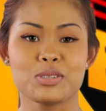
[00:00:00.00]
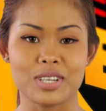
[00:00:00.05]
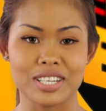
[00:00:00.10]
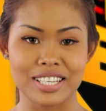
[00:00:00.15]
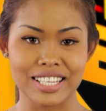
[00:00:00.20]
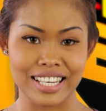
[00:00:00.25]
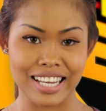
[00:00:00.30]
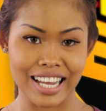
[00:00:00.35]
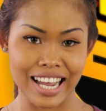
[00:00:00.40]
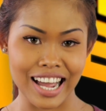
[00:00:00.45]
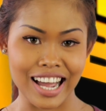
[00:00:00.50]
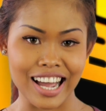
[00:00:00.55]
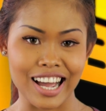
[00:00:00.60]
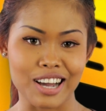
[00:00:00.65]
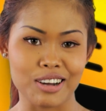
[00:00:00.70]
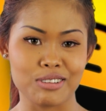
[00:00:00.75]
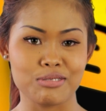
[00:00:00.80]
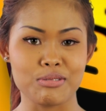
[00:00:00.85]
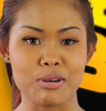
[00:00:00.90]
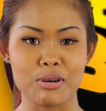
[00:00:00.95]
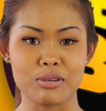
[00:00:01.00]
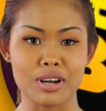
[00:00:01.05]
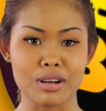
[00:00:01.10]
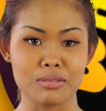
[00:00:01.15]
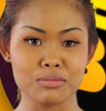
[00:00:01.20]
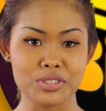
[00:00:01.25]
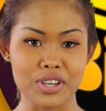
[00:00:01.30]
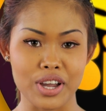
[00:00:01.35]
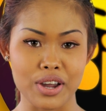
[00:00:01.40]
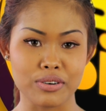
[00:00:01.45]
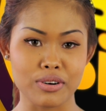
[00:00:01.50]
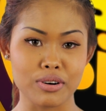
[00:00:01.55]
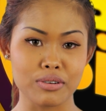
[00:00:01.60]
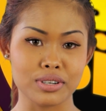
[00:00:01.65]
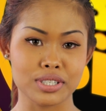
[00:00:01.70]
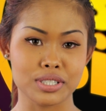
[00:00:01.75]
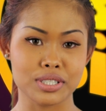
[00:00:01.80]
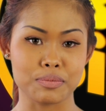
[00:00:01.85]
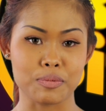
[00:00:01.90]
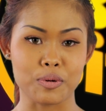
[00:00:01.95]
Sadiqa, Welcome to
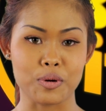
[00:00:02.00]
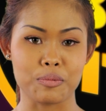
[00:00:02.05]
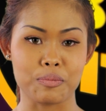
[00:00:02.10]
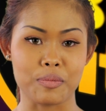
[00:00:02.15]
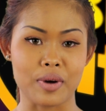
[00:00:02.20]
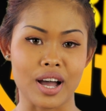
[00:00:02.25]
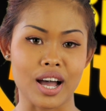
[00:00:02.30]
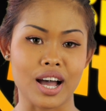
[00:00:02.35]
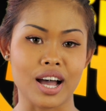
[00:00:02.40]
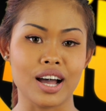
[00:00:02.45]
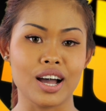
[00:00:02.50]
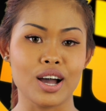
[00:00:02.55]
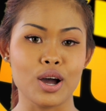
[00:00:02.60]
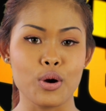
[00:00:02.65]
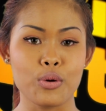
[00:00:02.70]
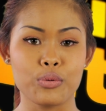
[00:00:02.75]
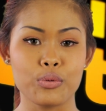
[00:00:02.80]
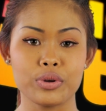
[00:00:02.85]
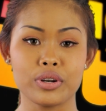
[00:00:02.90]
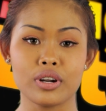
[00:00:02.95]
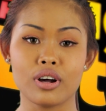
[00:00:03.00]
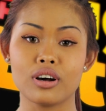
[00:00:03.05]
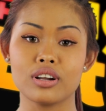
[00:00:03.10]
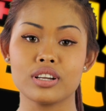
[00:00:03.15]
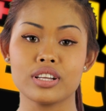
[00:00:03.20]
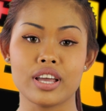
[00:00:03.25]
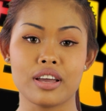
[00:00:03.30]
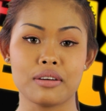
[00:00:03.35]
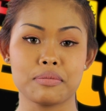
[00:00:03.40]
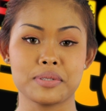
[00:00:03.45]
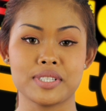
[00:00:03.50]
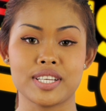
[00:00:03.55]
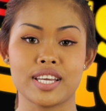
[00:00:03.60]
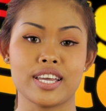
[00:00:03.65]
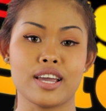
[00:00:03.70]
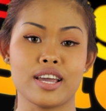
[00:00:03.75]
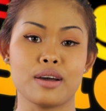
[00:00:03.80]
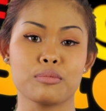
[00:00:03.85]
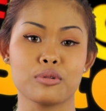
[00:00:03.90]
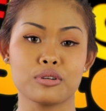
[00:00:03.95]
our Sport Bar. We not only have
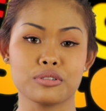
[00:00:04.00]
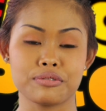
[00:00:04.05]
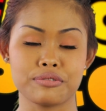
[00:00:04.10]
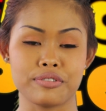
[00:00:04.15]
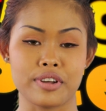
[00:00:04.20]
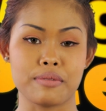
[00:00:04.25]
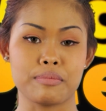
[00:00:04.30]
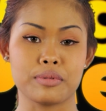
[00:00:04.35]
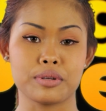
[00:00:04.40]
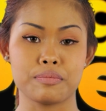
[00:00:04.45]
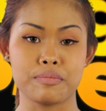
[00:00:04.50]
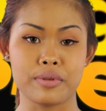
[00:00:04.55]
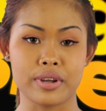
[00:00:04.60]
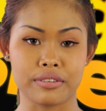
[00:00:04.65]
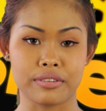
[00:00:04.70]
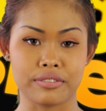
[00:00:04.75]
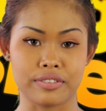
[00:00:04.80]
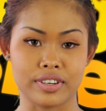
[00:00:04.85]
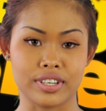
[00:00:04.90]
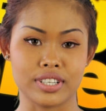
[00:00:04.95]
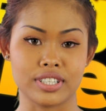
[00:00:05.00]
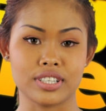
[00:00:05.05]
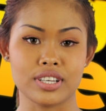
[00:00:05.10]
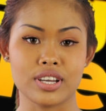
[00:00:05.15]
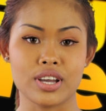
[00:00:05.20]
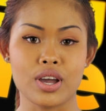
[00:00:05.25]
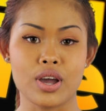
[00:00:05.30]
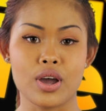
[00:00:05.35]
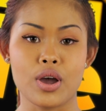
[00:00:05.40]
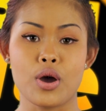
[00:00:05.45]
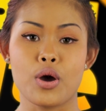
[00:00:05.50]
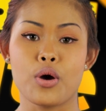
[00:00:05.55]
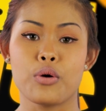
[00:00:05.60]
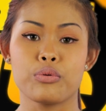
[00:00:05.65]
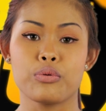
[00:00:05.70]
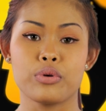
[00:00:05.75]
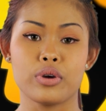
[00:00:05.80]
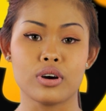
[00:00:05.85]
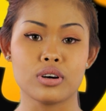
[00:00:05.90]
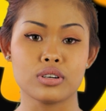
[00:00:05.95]
most famous breakfast,
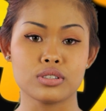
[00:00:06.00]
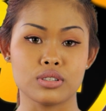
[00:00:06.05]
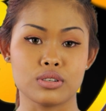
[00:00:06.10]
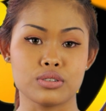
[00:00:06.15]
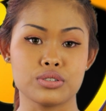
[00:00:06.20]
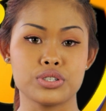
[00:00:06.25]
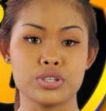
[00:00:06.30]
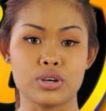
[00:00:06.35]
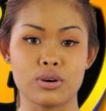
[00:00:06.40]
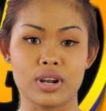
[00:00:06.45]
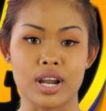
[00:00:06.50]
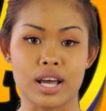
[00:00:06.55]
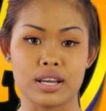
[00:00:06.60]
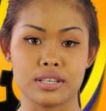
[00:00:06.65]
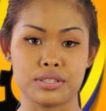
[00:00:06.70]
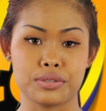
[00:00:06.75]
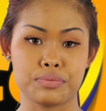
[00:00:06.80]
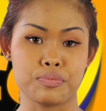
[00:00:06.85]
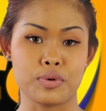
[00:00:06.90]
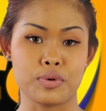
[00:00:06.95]
we also show live